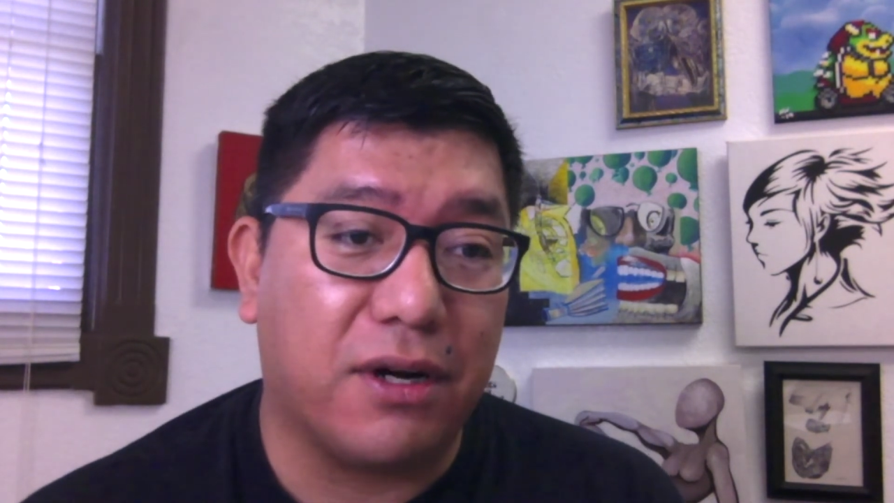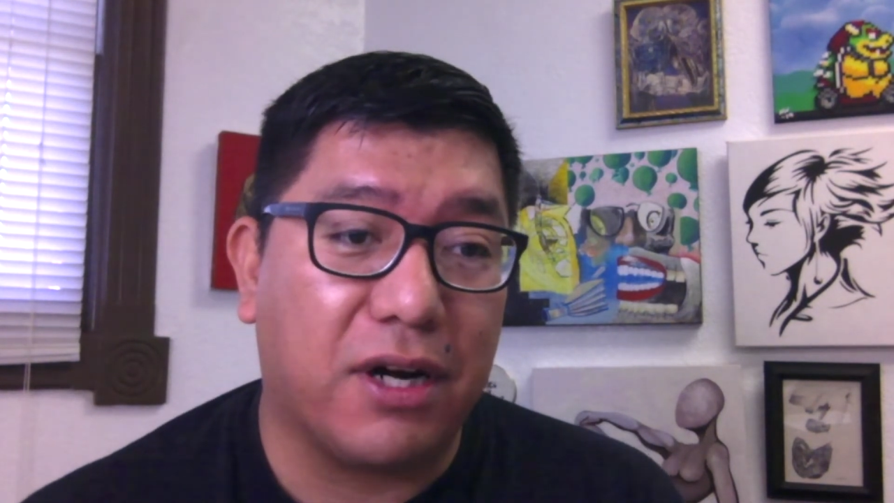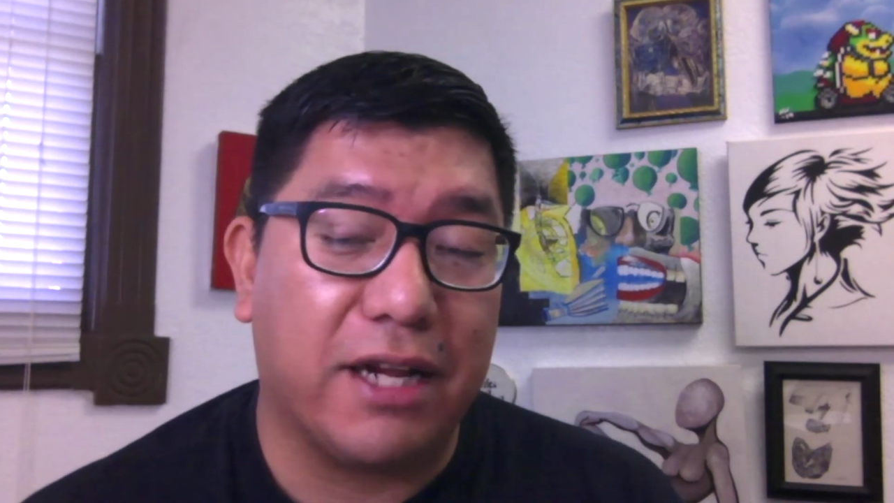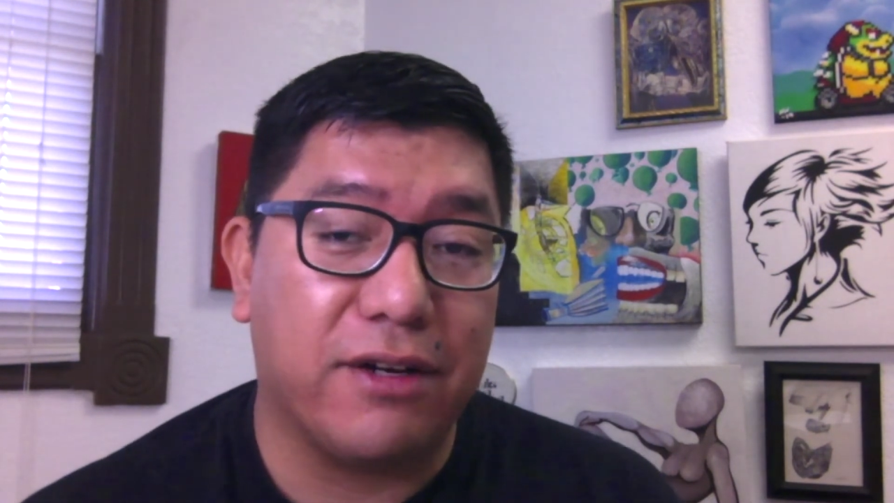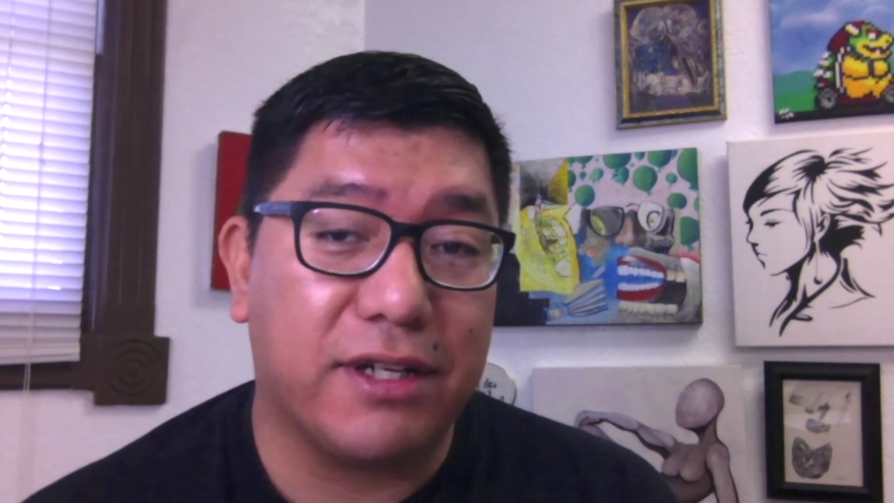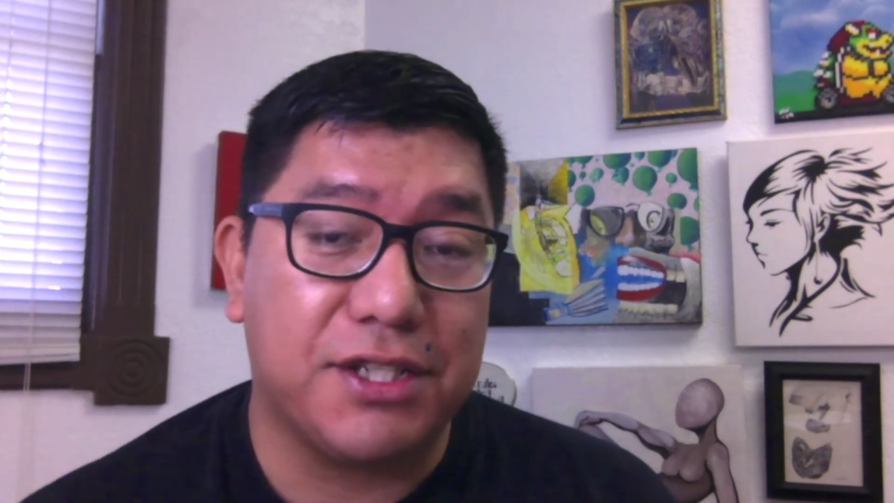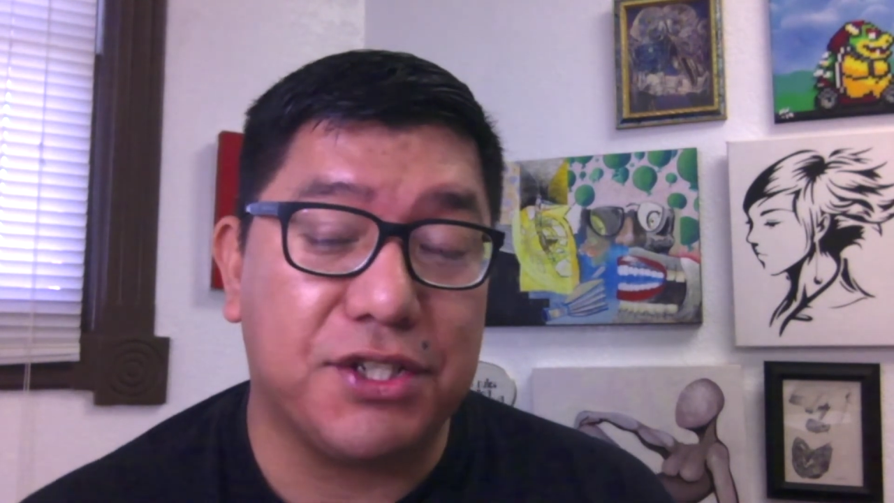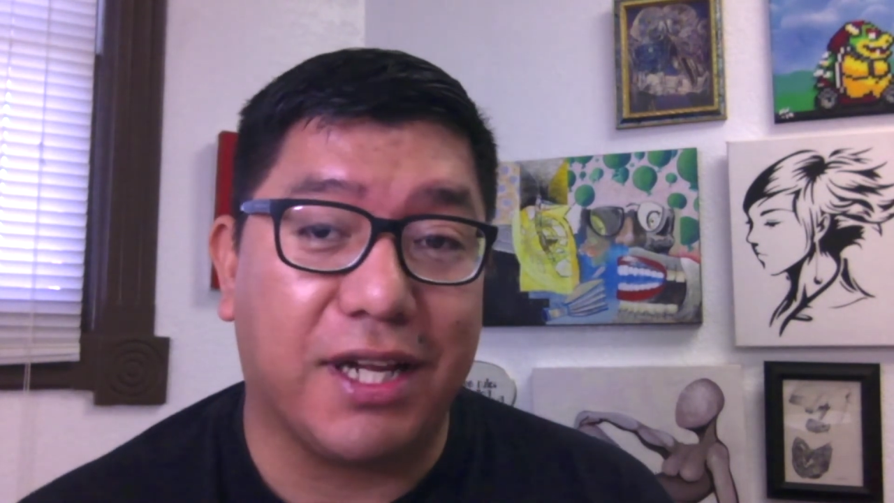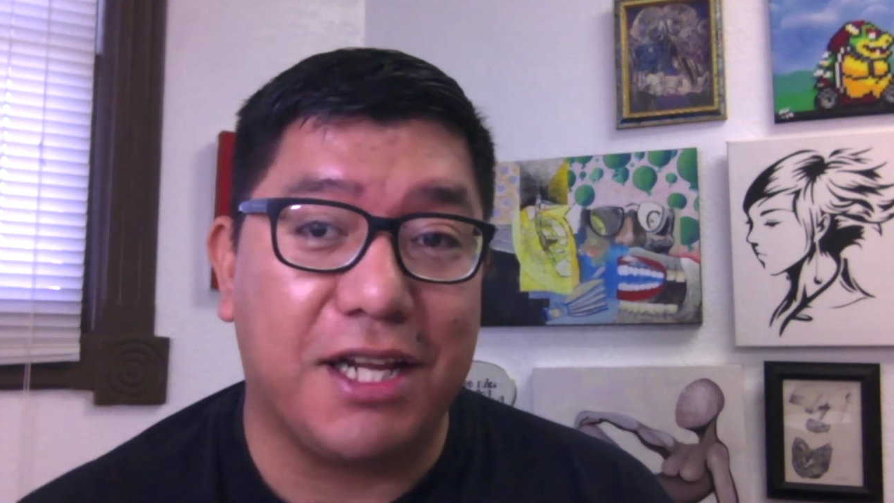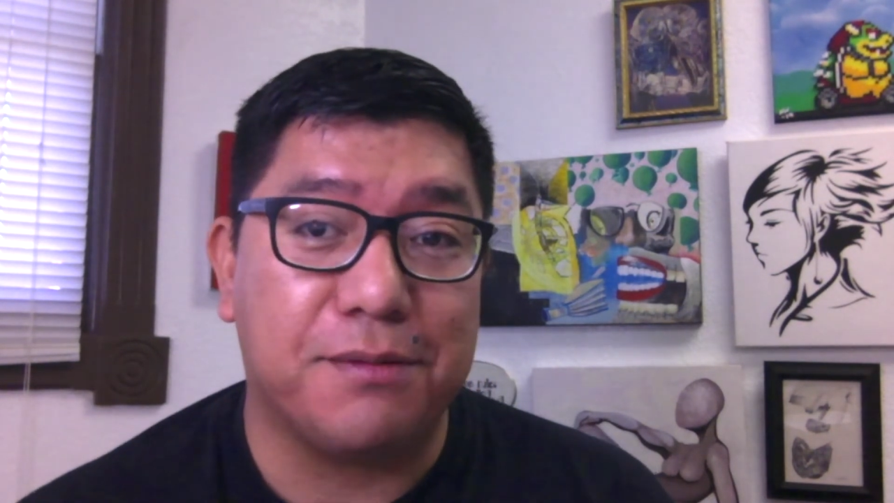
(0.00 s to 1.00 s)
Art Heritage
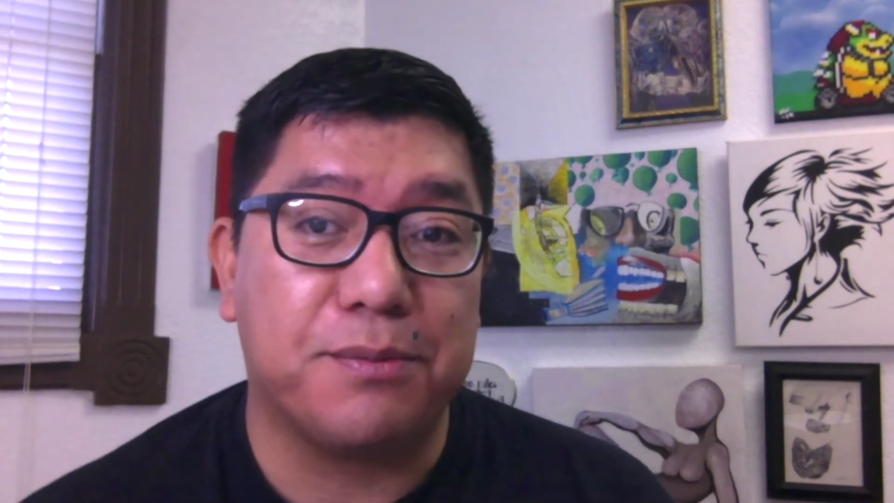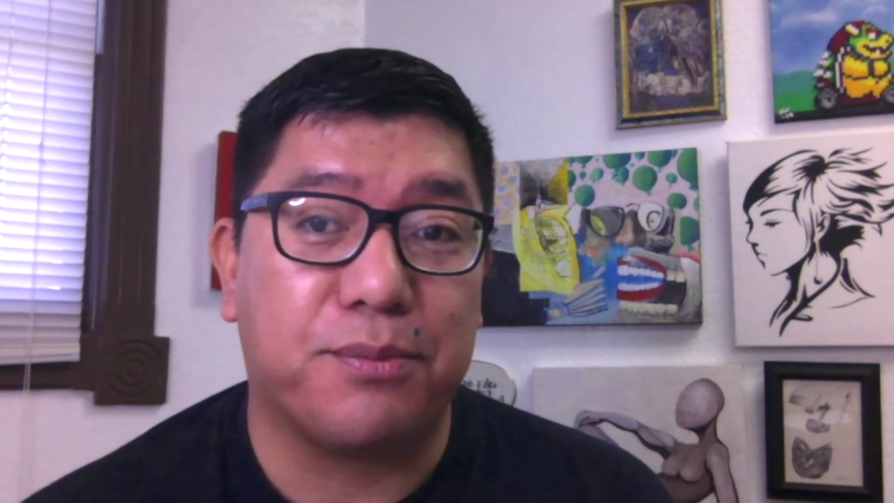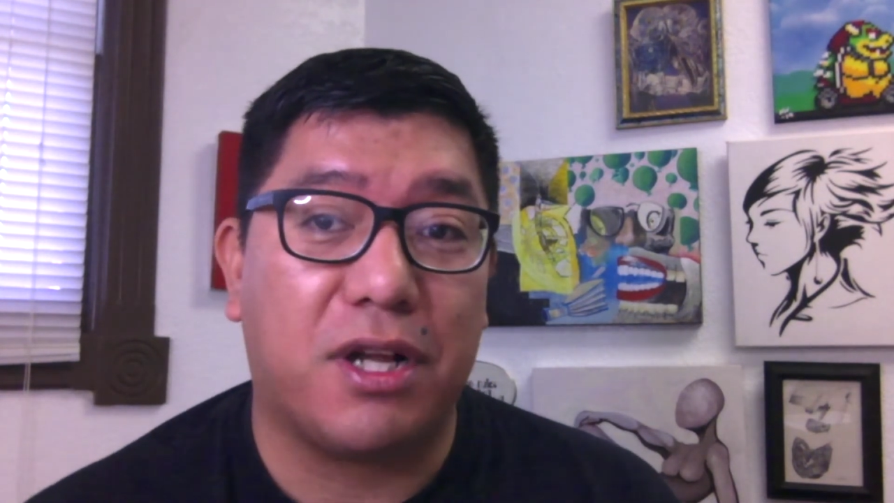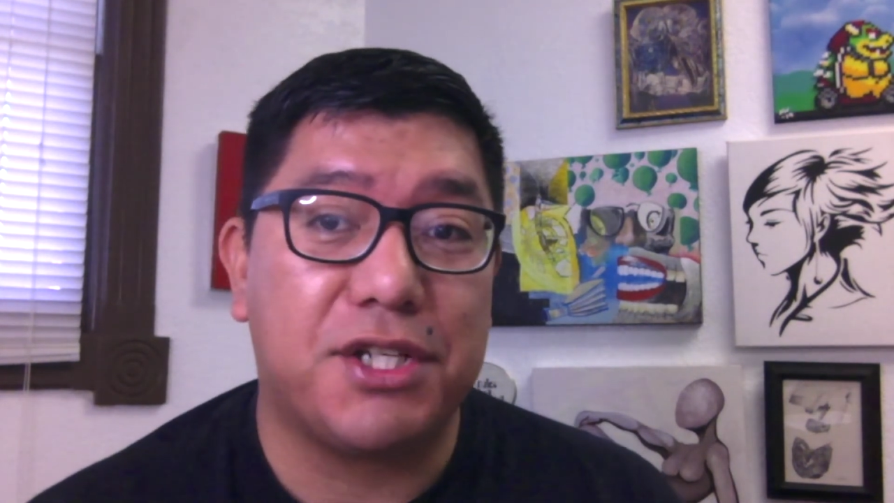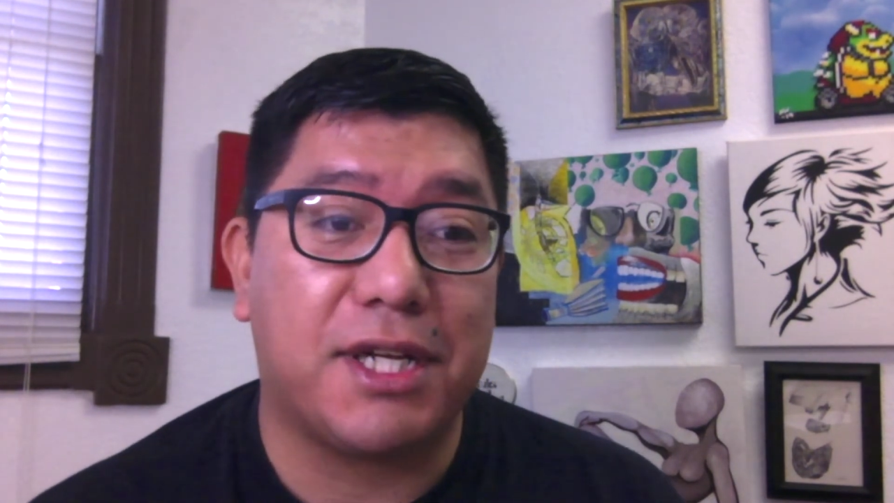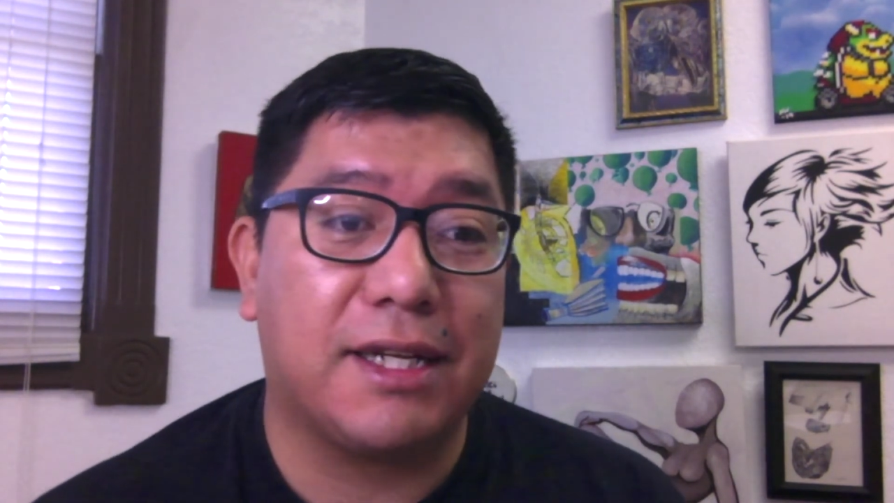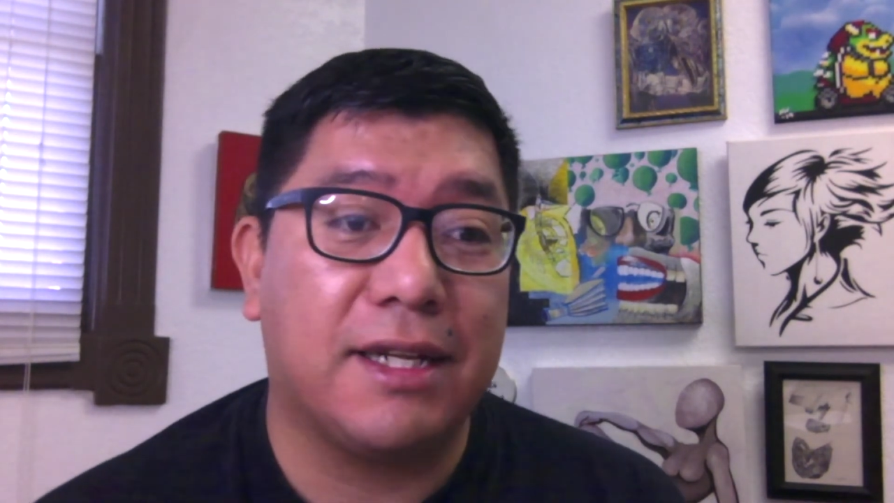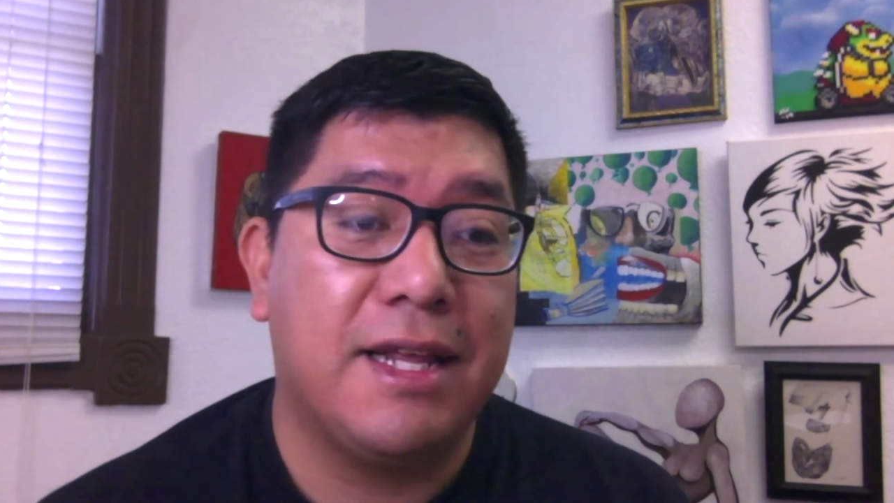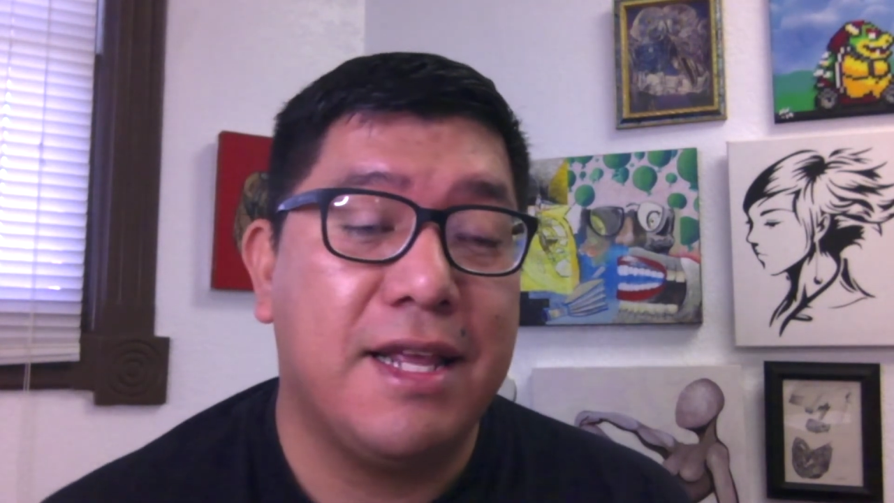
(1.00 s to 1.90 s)
Engagement Project.